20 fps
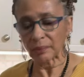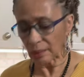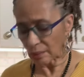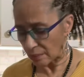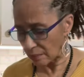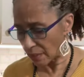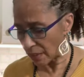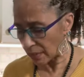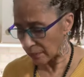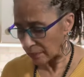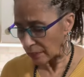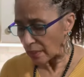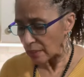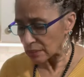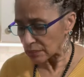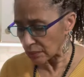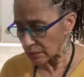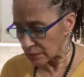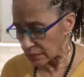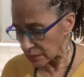All right?
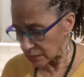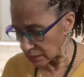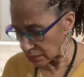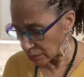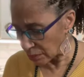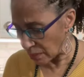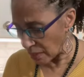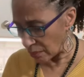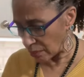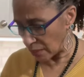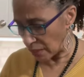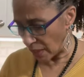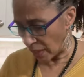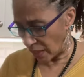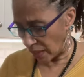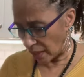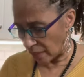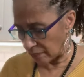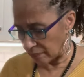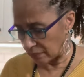So this is what we
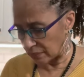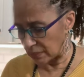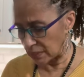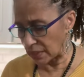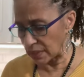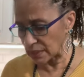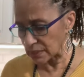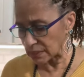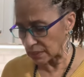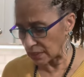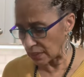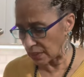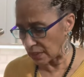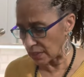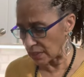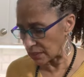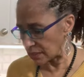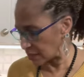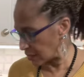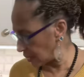have. This
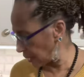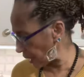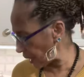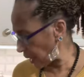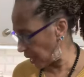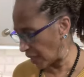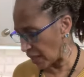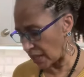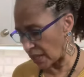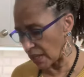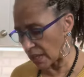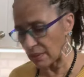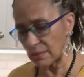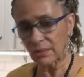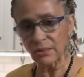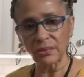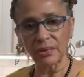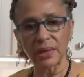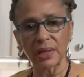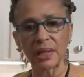is the
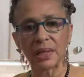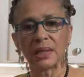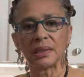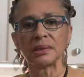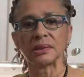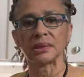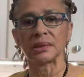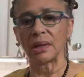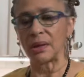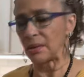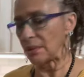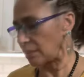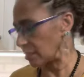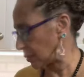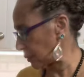end result